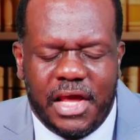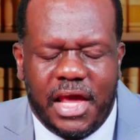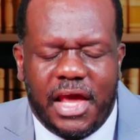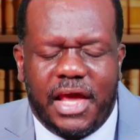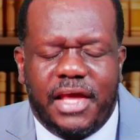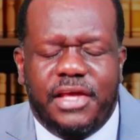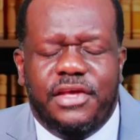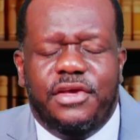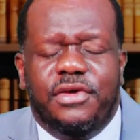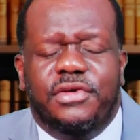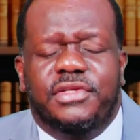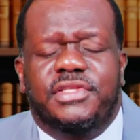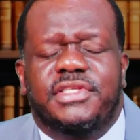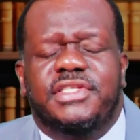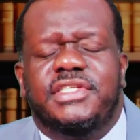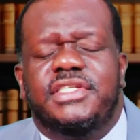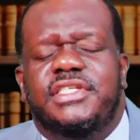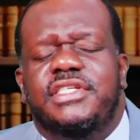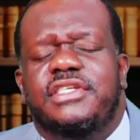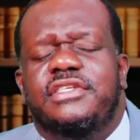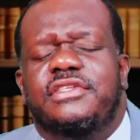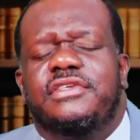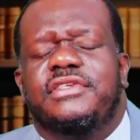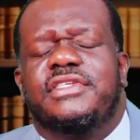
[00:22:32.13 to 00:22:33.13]
And you're
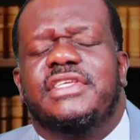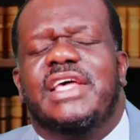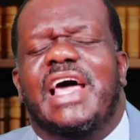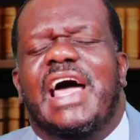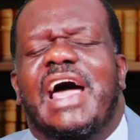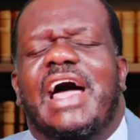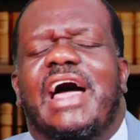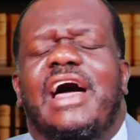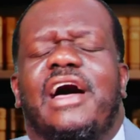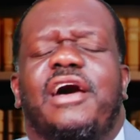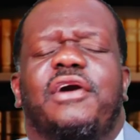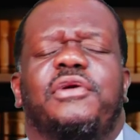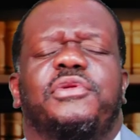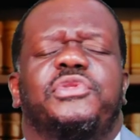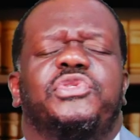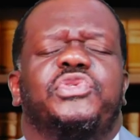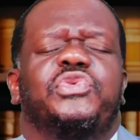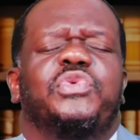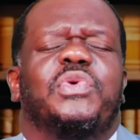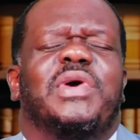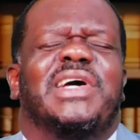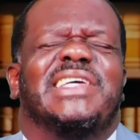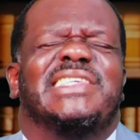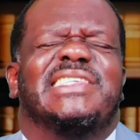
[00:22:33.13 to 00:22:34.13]
teaching us how
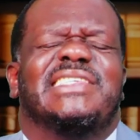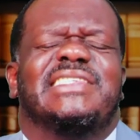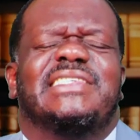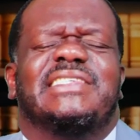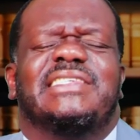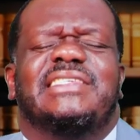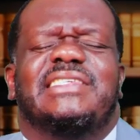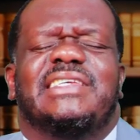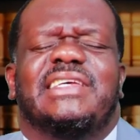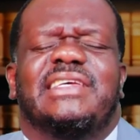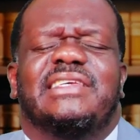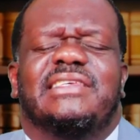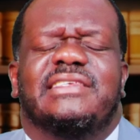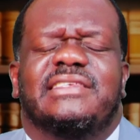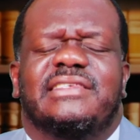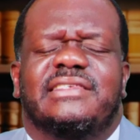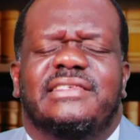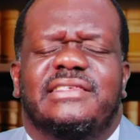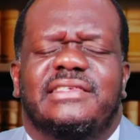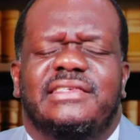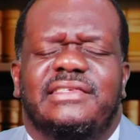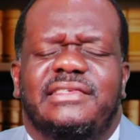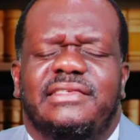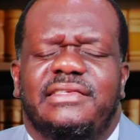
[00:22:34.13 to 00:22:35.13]
to
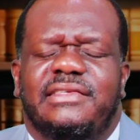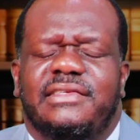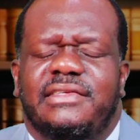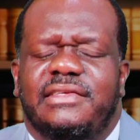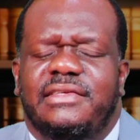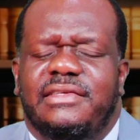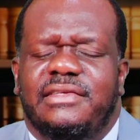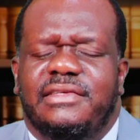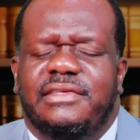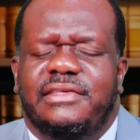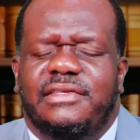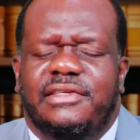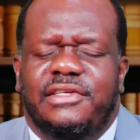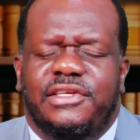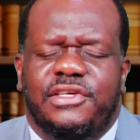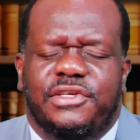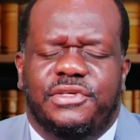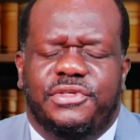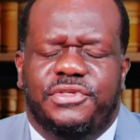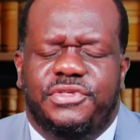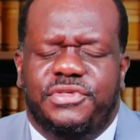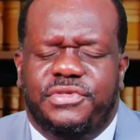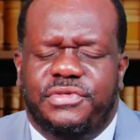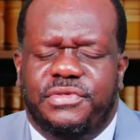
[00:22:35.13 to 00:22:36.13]
assess your
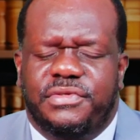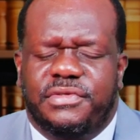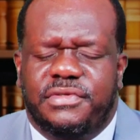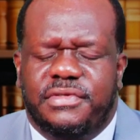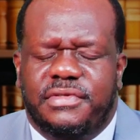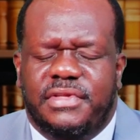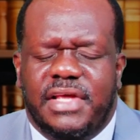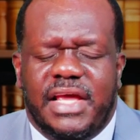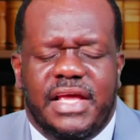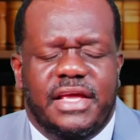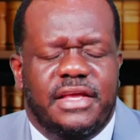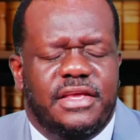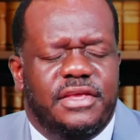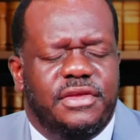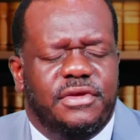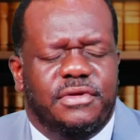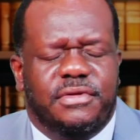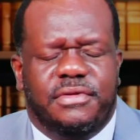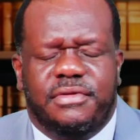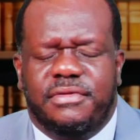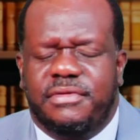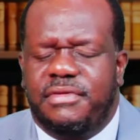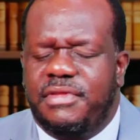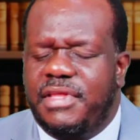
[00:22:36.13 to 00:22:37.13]
truth. Thank
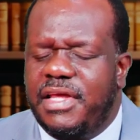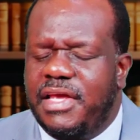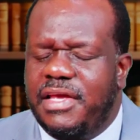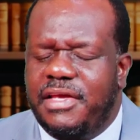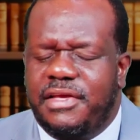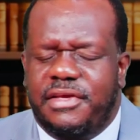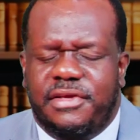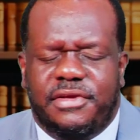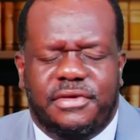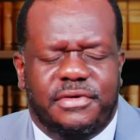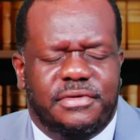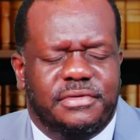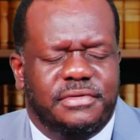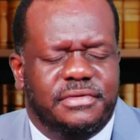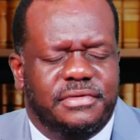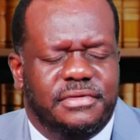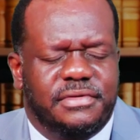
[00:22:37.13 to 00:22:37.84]
you. Thank you.